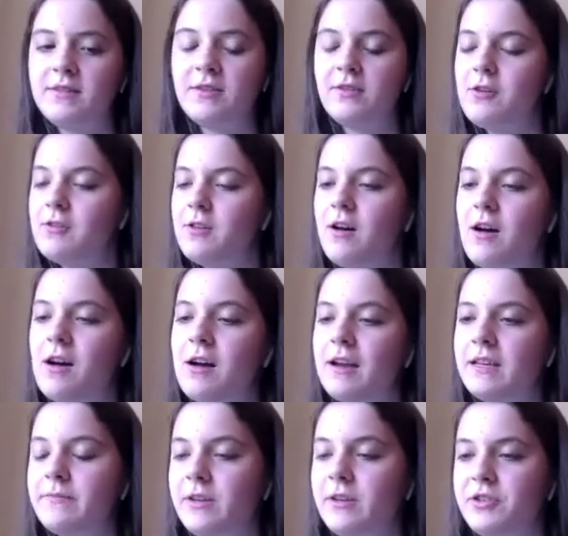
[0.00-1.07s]
in so
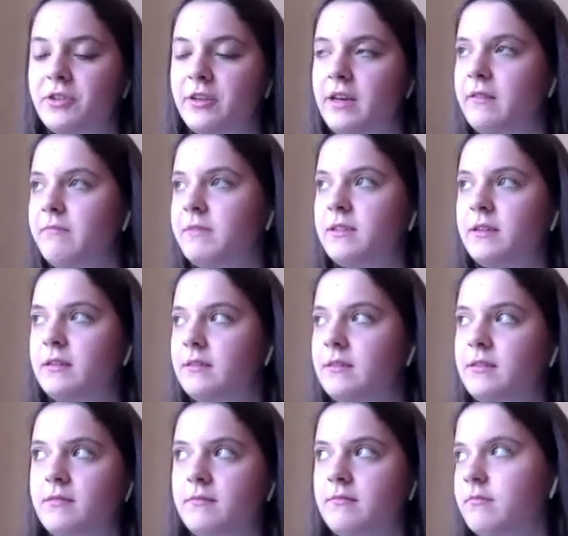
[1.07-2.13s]
long, especially since
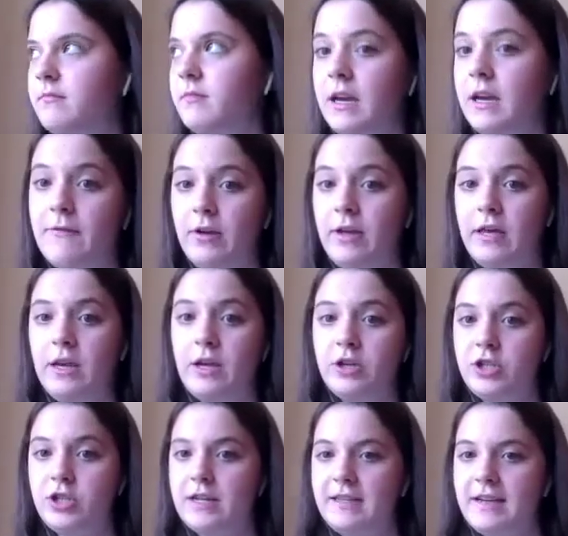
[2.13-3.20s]
everything
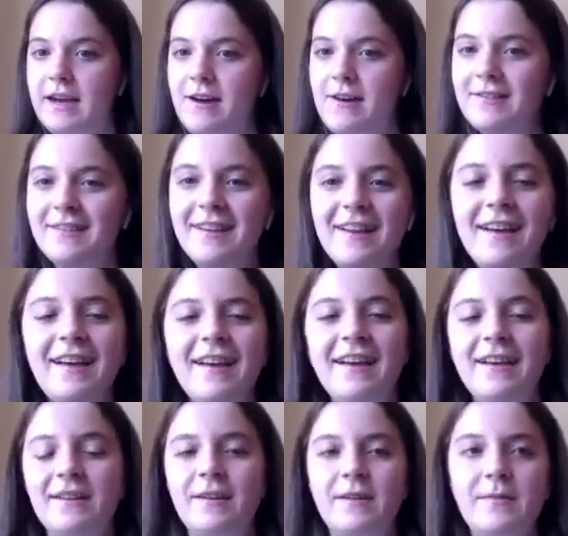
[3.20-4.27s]
is shut down.
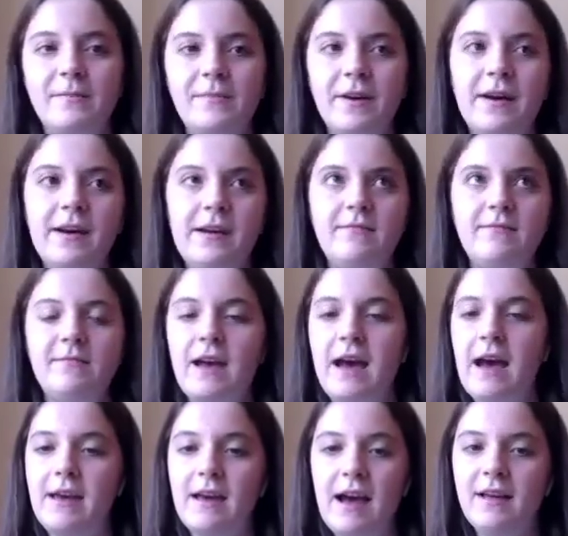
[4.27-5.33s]
But
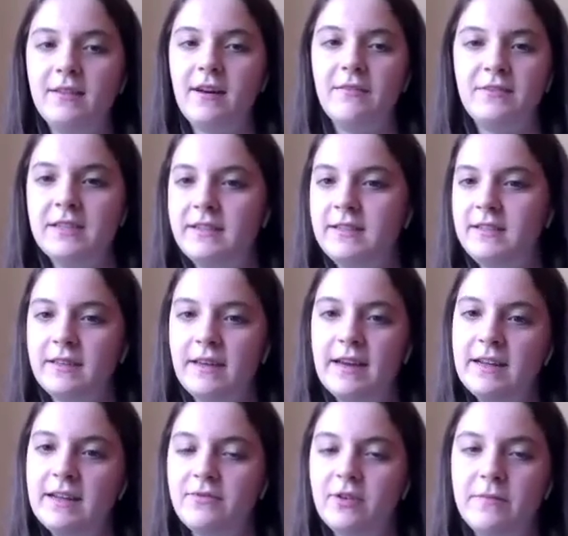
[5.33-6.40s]
I love
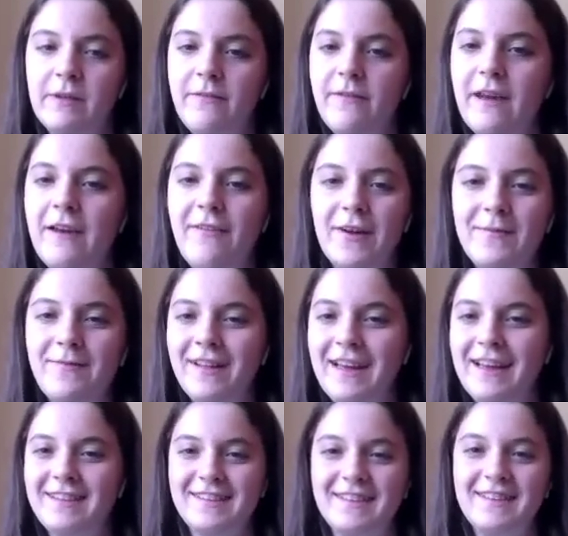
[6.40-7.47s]
Disneyland. It's one of my favorite
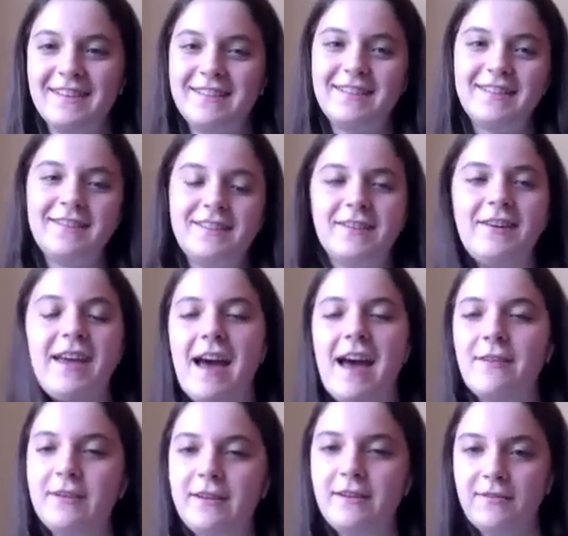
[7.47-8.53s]
places. So yeah,
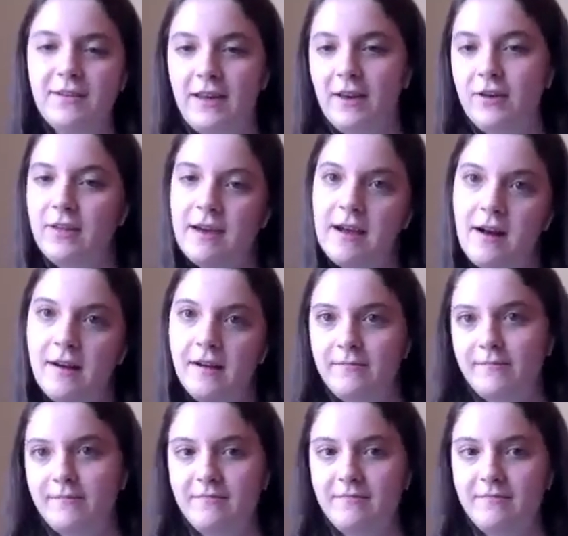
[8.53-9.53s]
I would definitely go there.